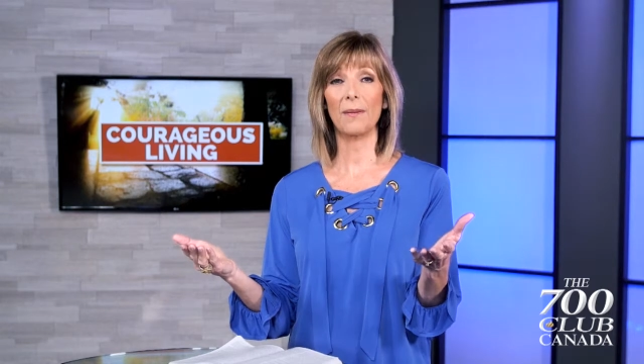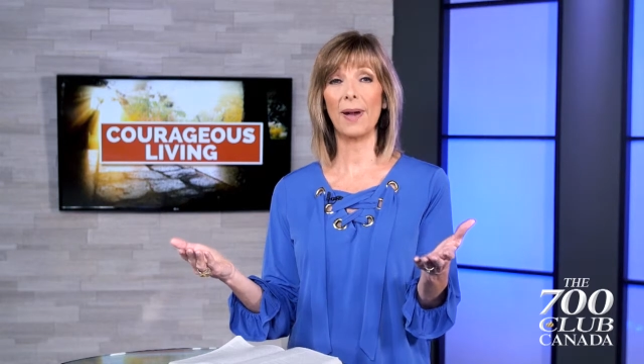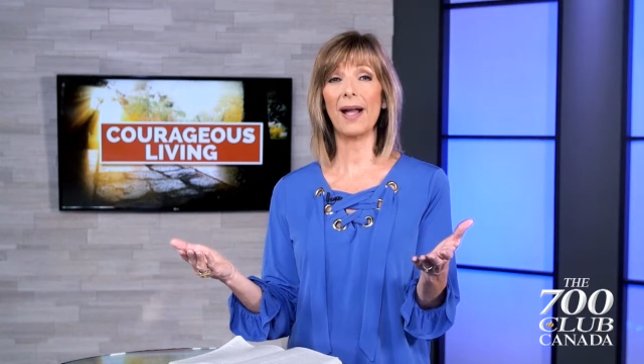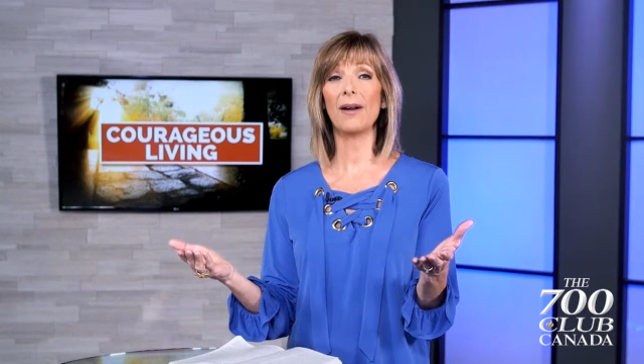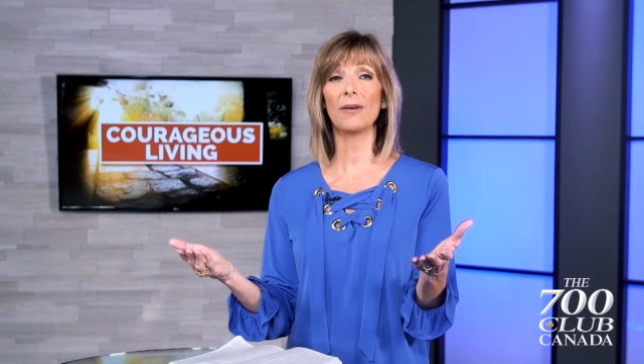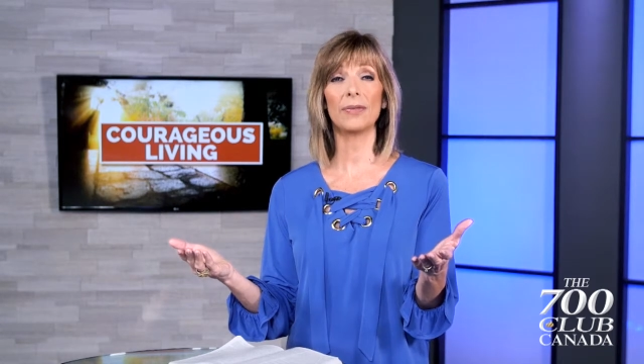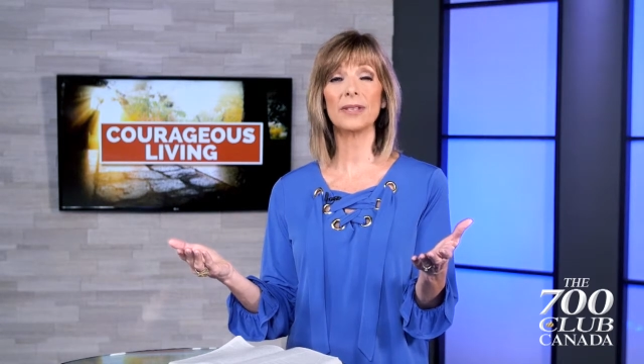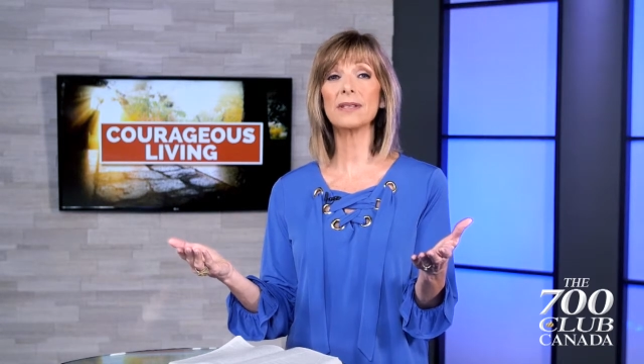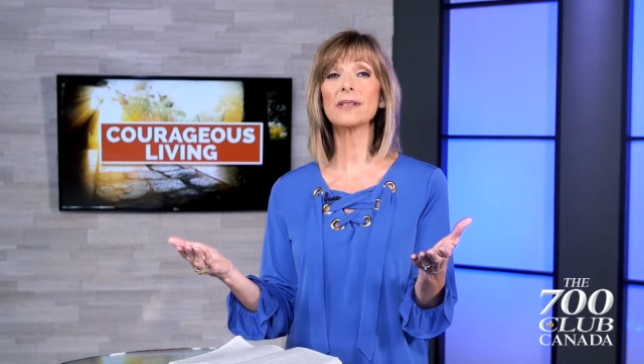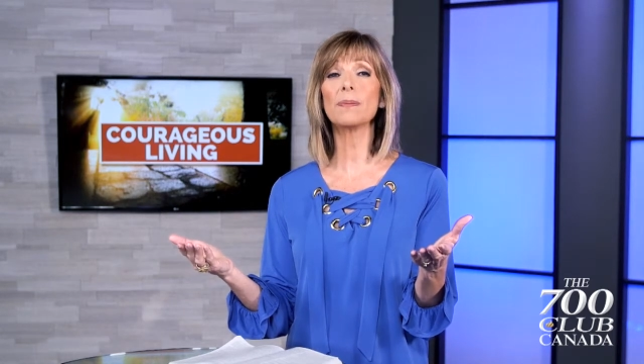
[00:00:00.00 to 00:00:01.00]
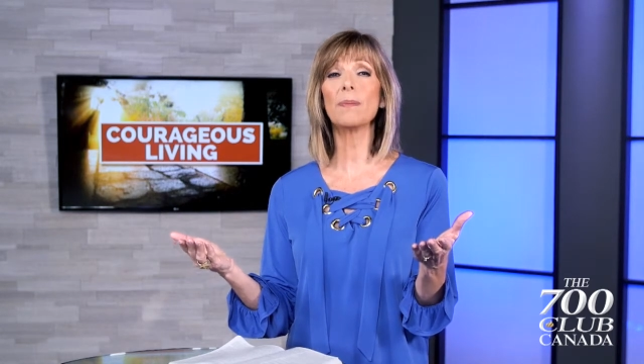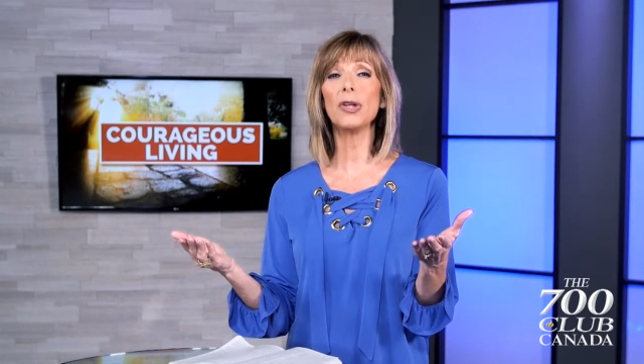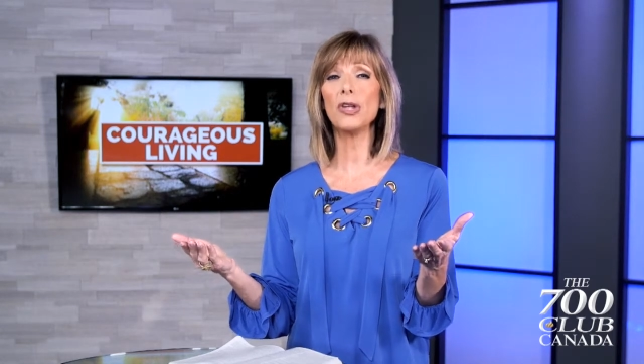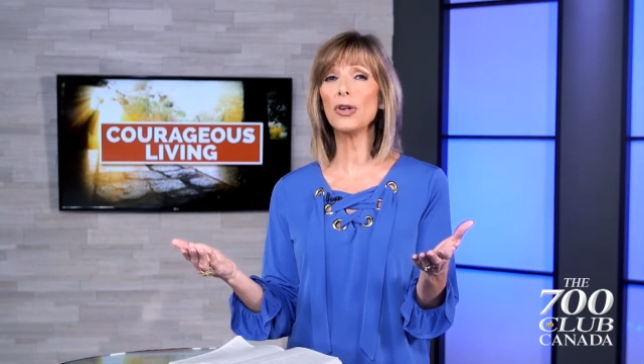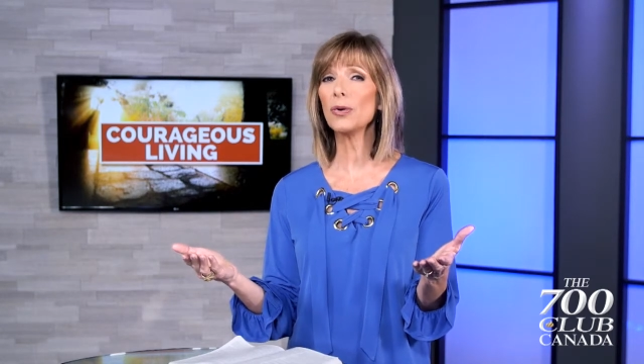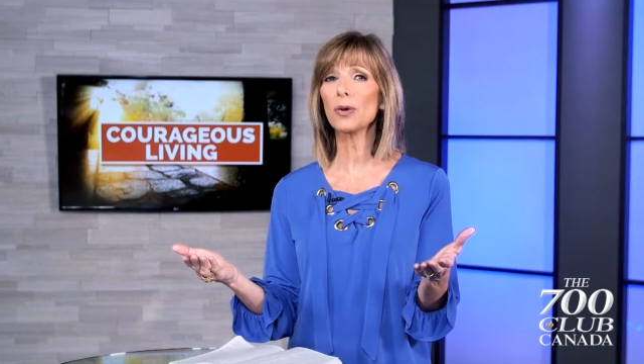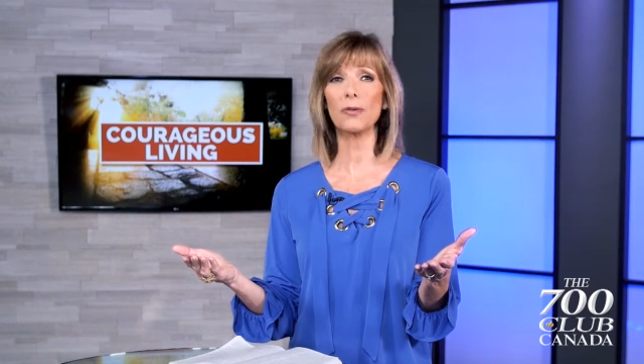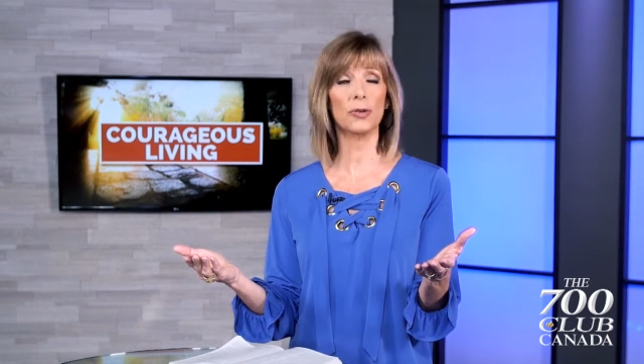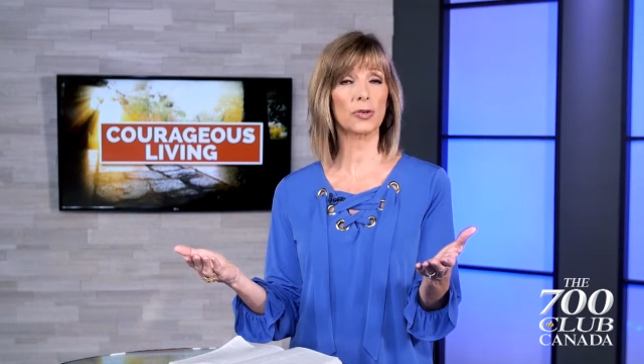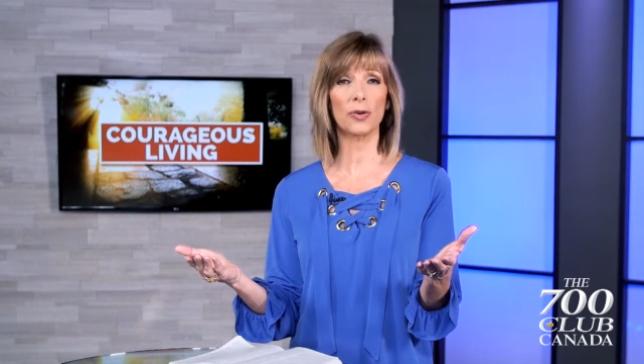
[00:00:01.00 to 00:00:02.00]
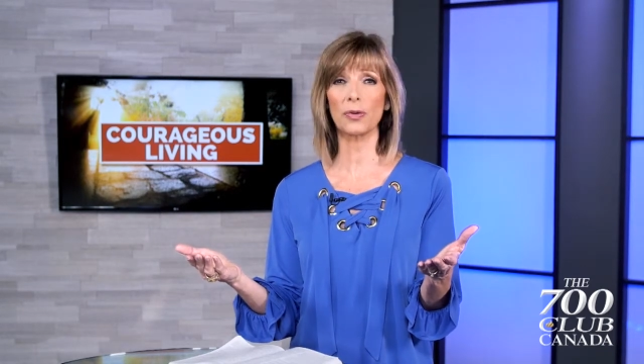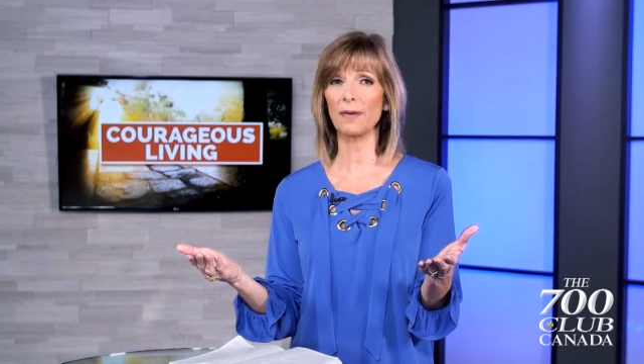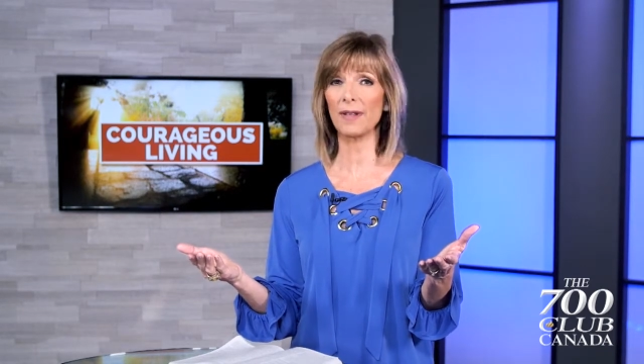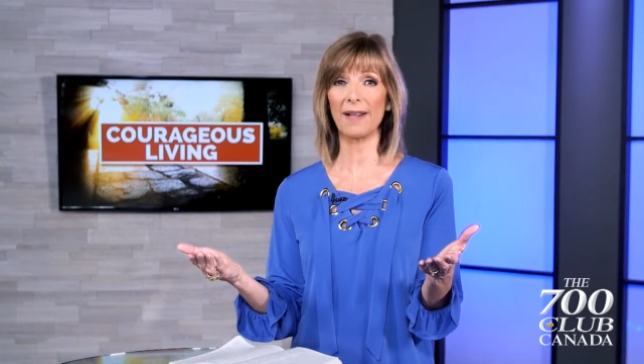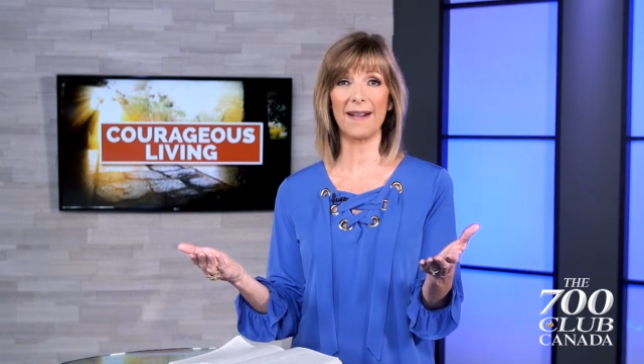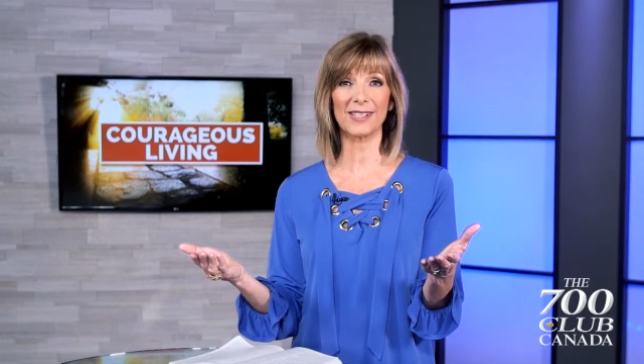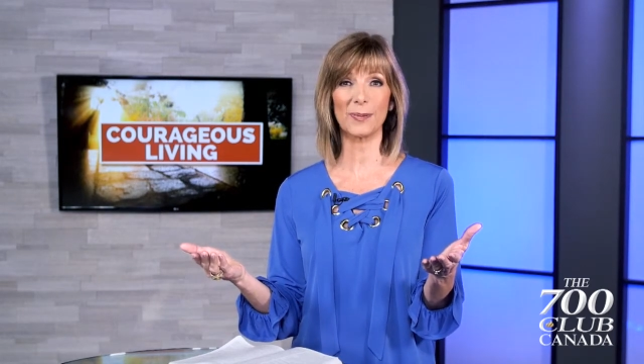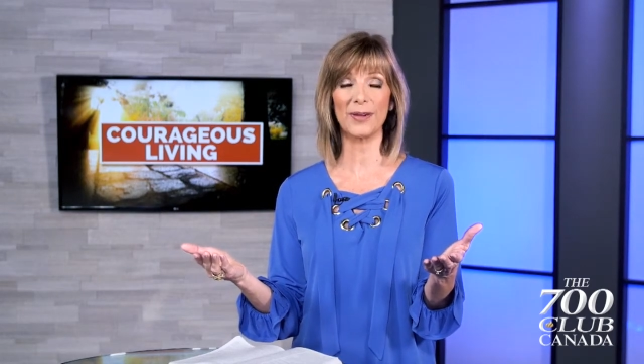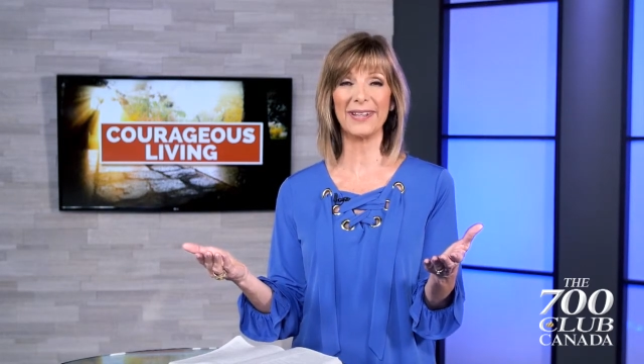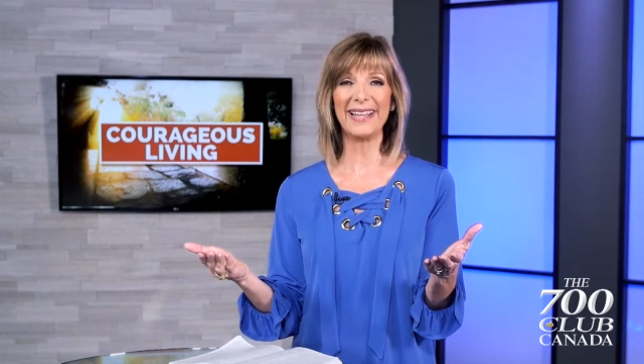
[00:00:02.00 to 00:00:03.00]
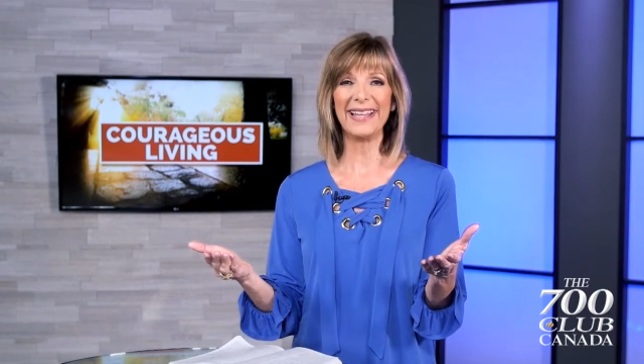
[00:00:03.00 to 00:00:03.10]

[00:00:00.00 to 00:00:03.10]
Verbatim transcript: Wow, this is beautiful truth of the gospel.